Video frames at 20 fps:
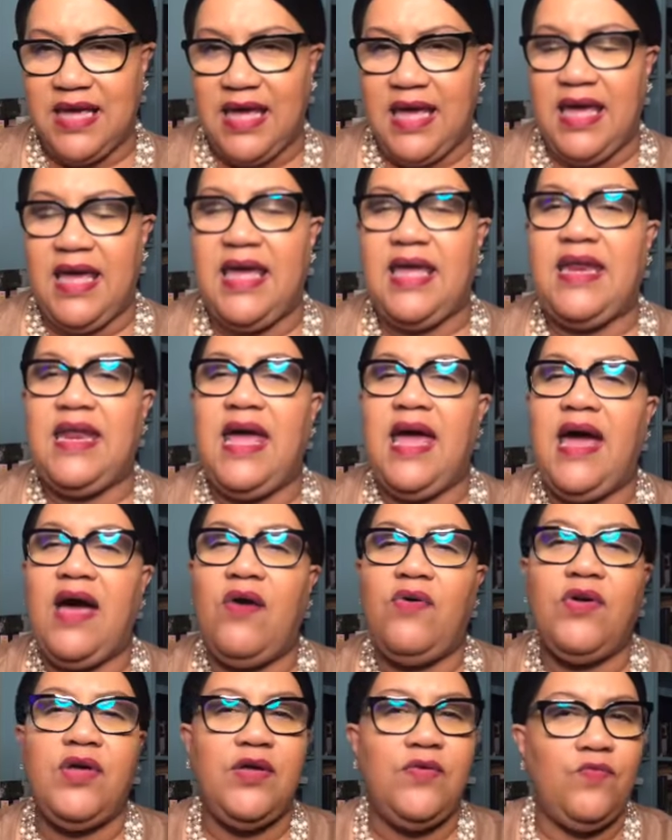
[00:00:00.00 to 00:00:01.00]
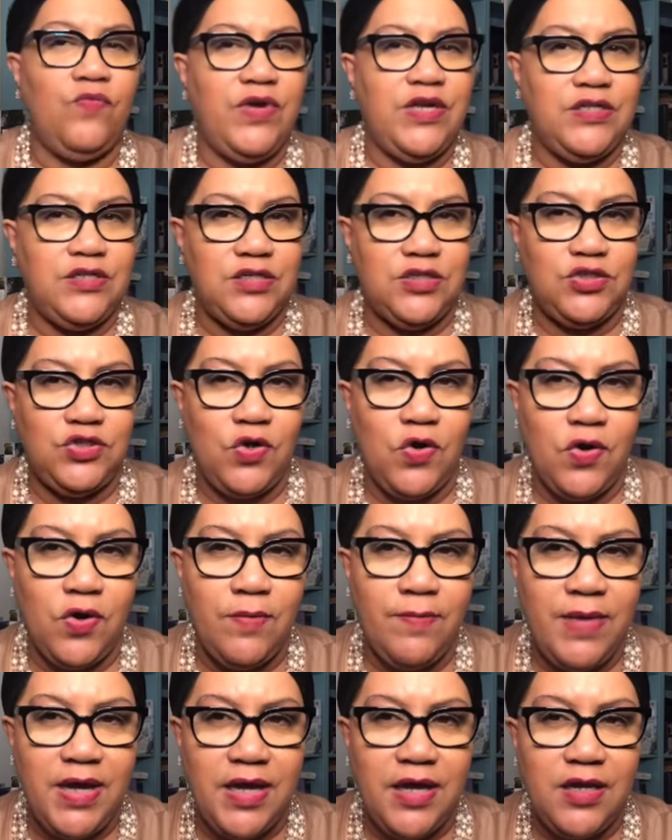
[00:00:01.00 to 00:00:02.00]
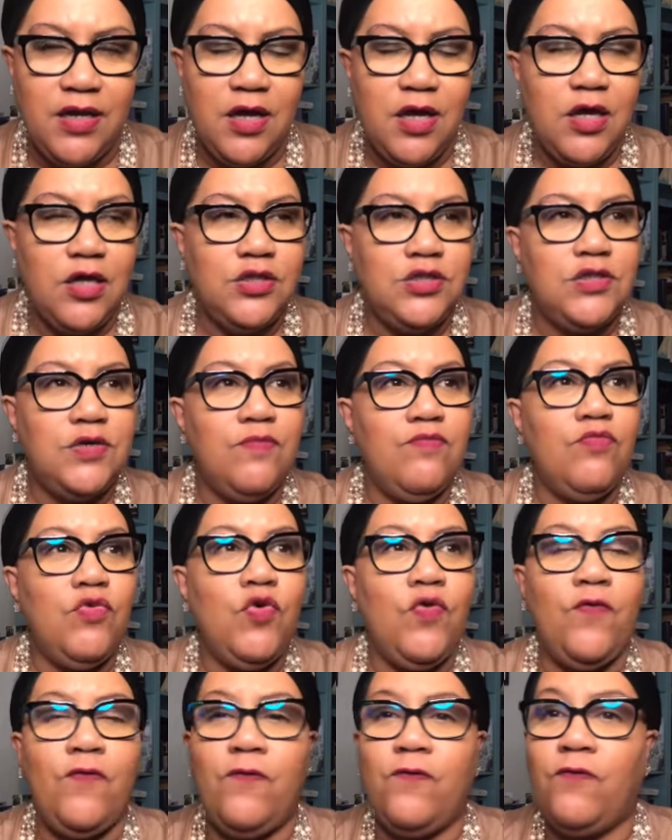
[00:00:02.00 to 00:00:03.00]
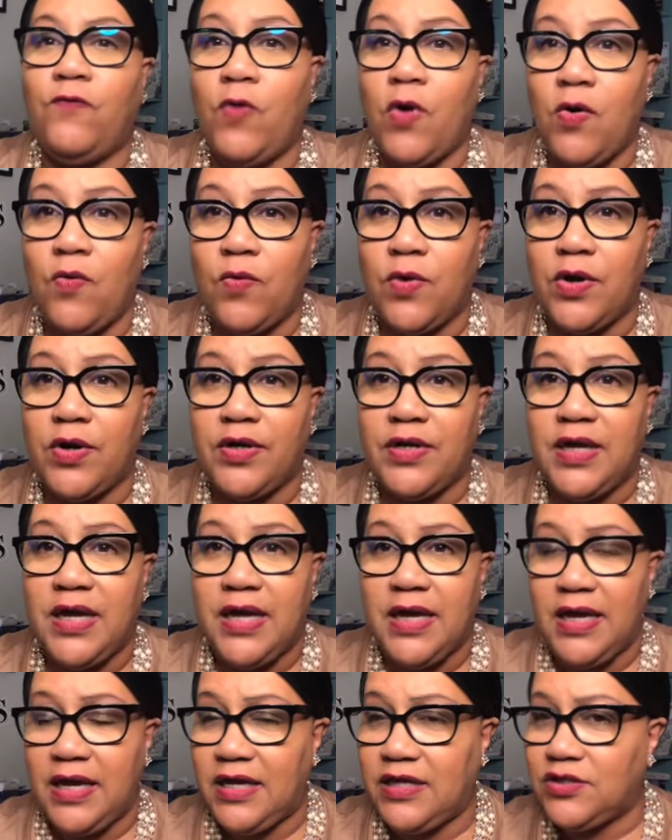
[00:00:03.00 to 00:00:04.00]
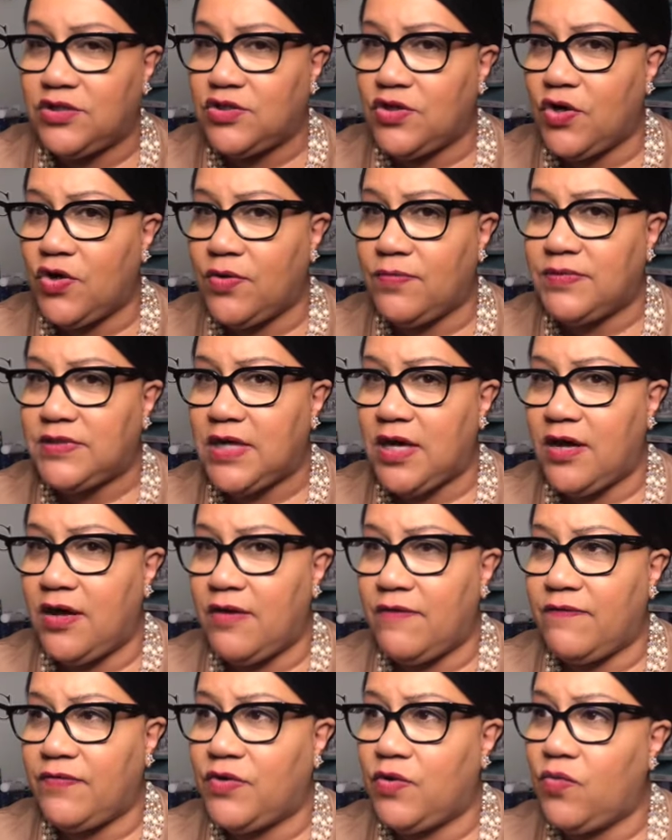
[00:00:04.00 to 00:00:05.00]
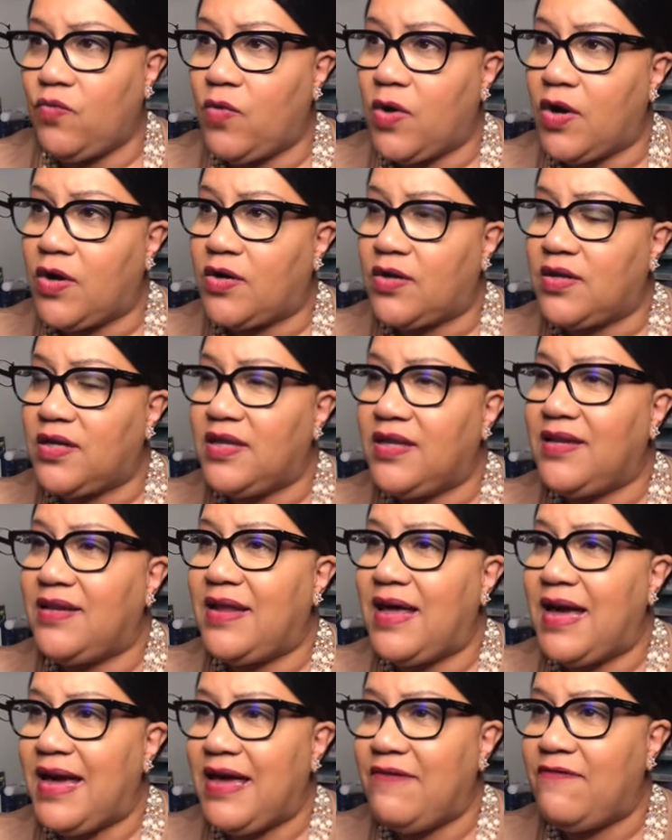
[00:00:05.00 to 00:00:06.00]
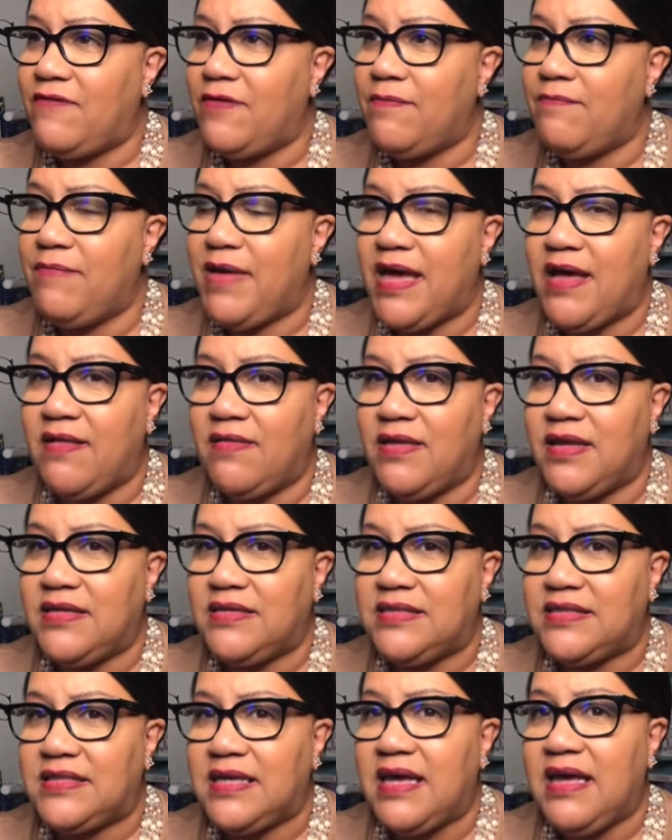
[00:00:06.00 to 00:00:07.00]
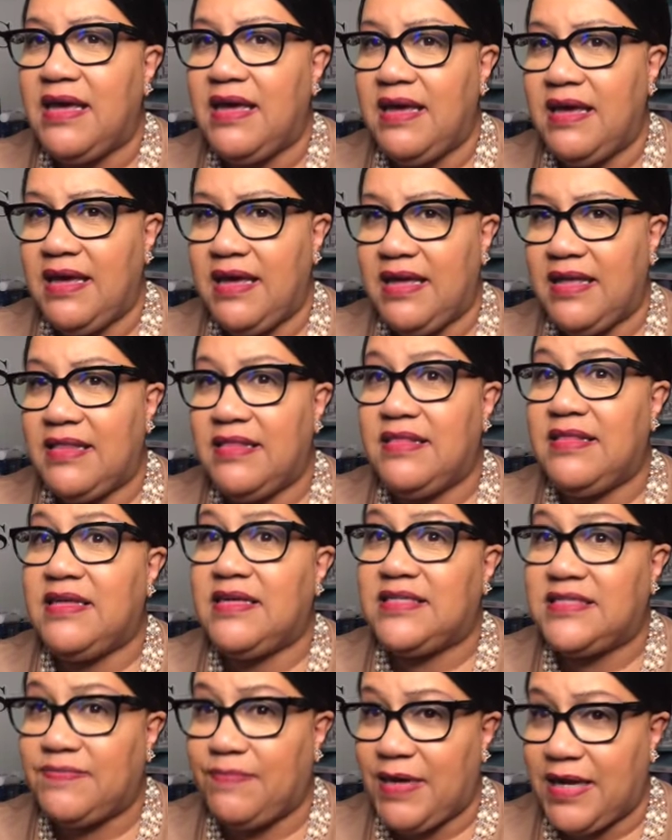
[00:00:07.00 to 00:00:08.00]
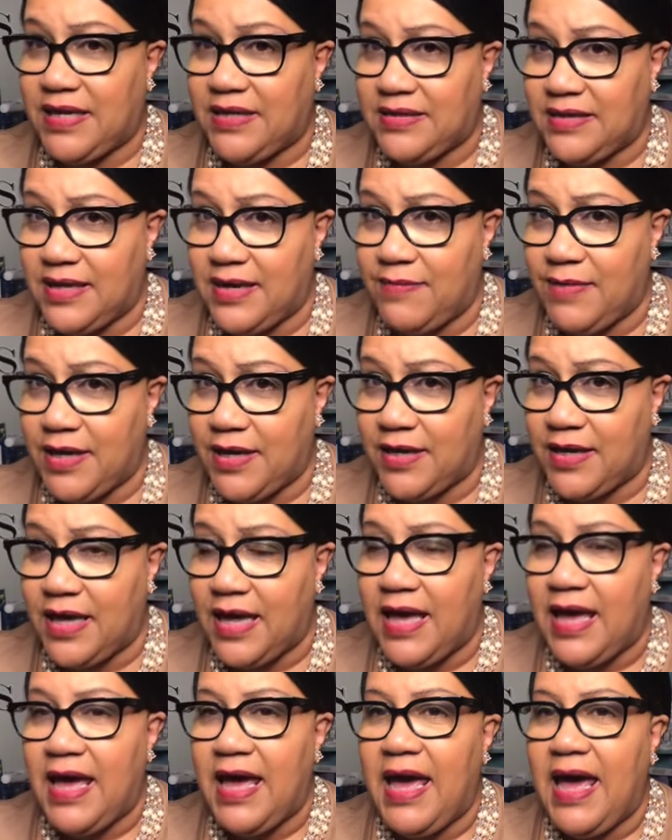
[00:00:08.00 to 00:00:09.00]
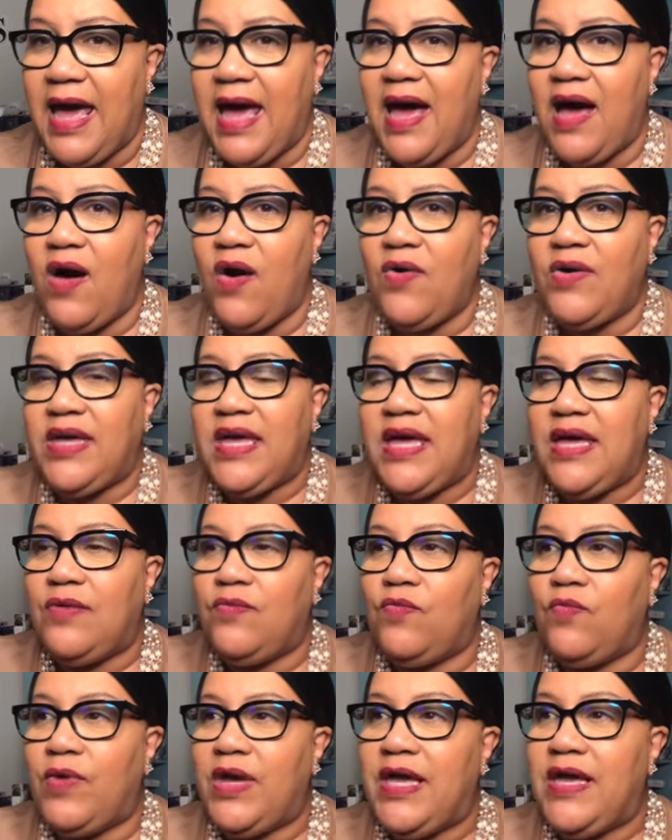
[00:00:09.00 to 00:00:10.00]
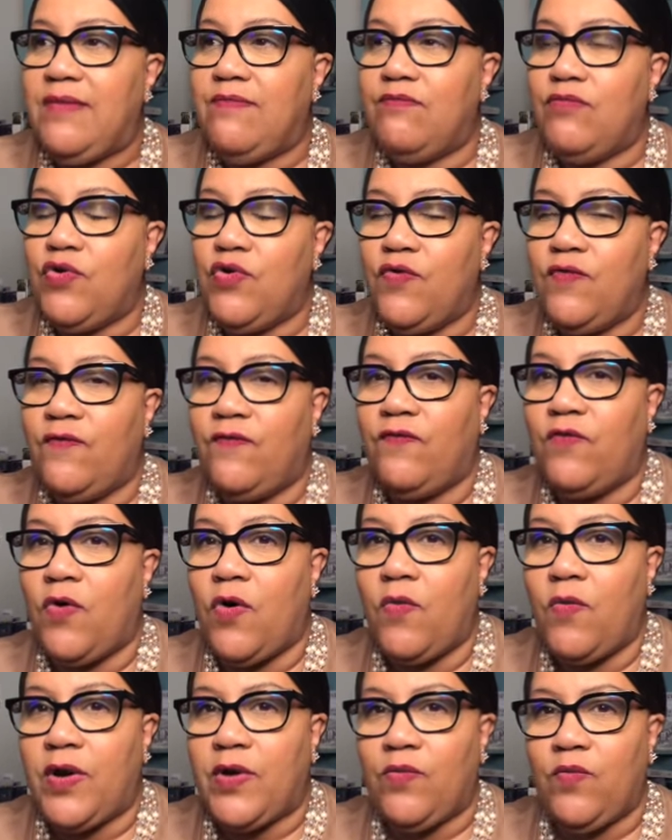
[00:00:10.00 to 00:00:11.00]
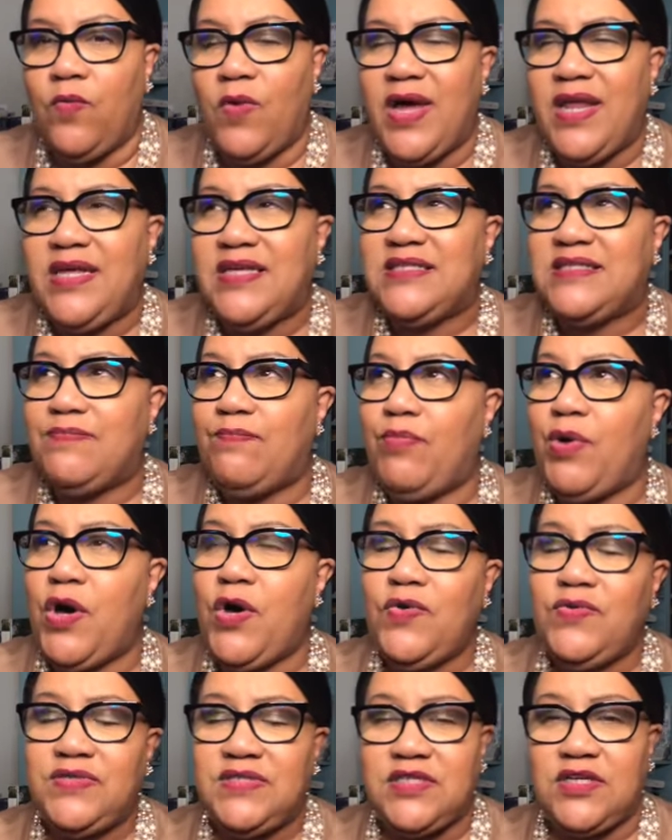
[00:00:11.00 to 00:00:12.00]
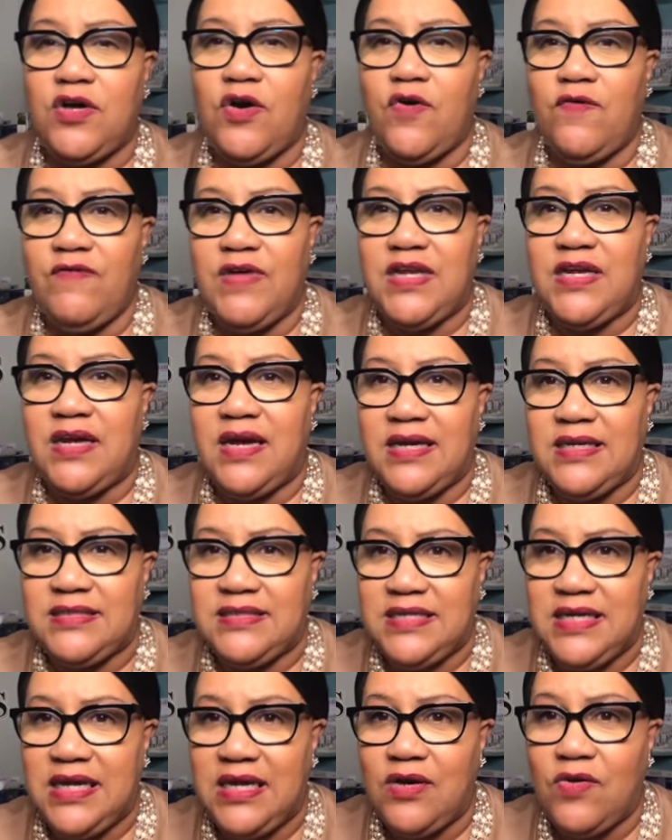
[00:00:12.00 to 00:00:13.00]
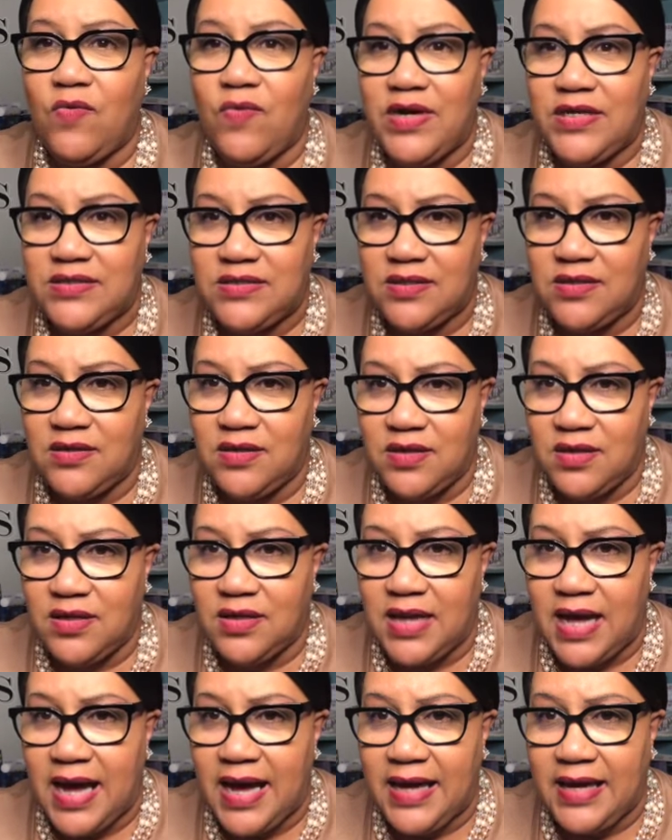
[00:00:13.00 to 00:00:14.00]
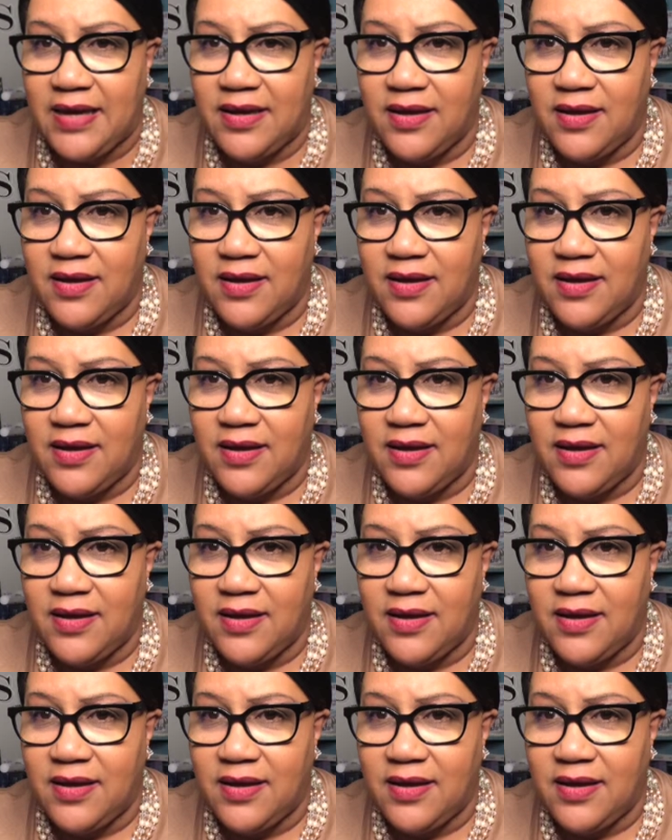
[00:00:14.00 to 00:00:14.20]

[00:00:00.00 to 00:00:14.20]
and how can we determine to move forward in terms of the work-life balance in this pandemic? How can we move forward? What is post-COVID-19 going to look like?